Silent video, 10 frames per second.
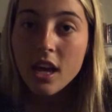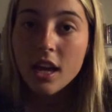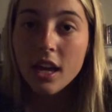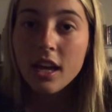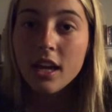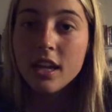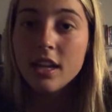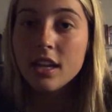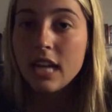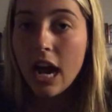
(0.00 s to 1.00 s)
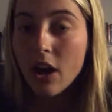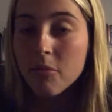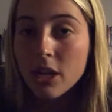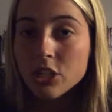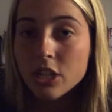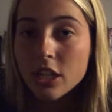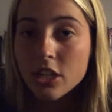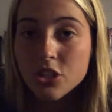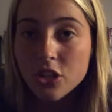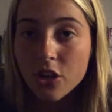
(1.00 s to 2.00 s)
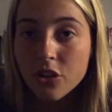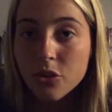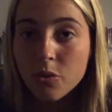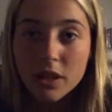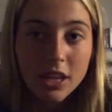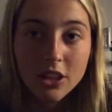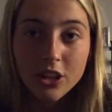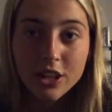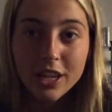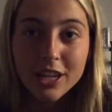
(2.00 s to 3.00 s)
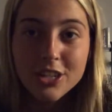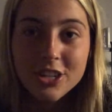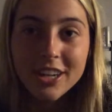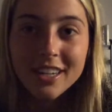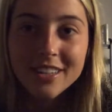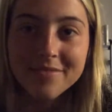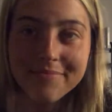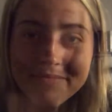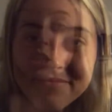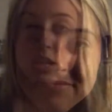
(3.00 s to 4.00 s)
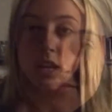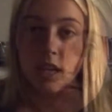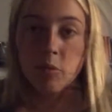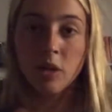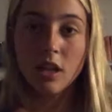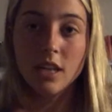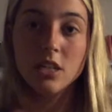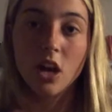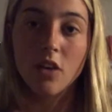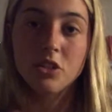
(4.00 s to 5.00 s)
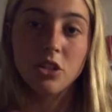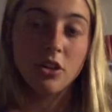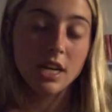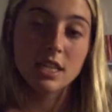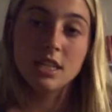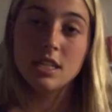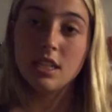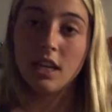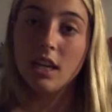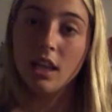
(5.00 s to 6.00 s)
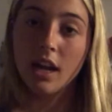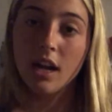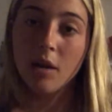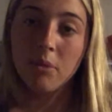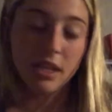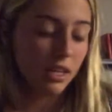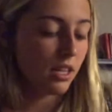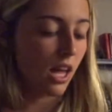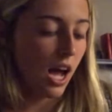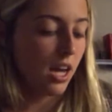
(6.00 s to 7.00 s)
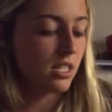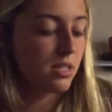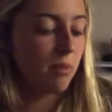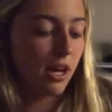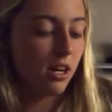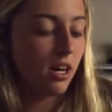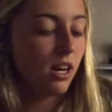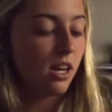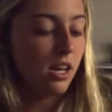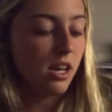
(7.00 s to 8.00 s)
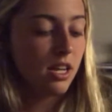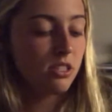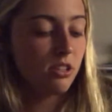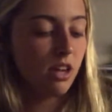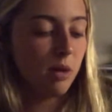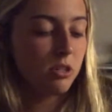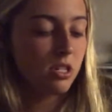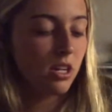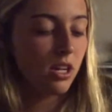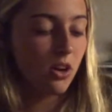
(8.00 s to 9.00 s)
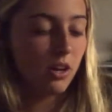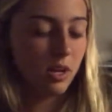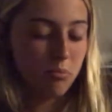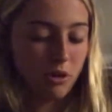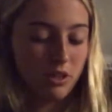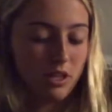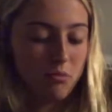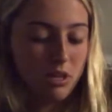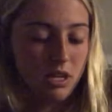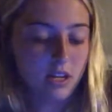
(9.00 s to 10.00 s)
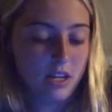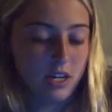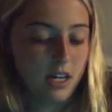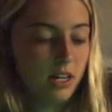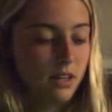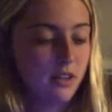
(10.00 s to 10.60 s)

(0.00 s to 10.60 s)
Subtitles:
And now I'm actually going to show you what they look like in a drink. I'm just going to keep the lights off so you guys can see it light up in the glass better. And so now I'm just going to go ahead and put them in here.